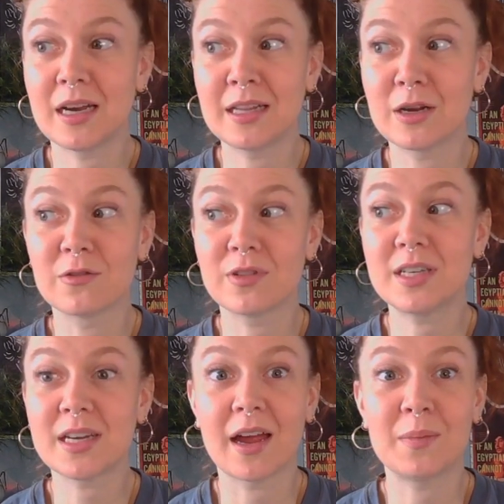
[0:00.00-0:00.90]
in their free
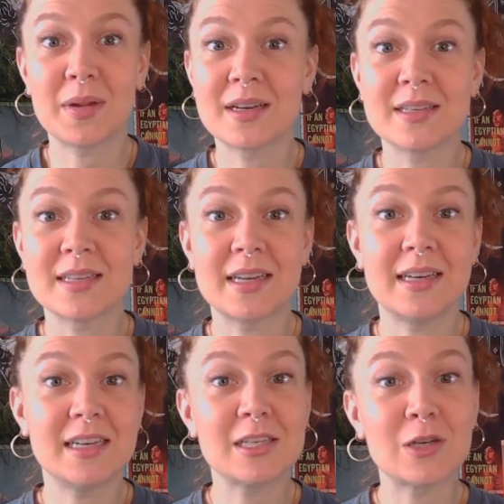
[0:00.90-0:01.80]
time because they
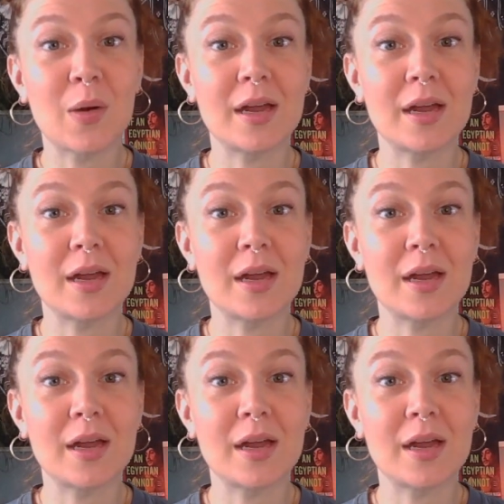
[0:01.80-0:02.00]
need to know how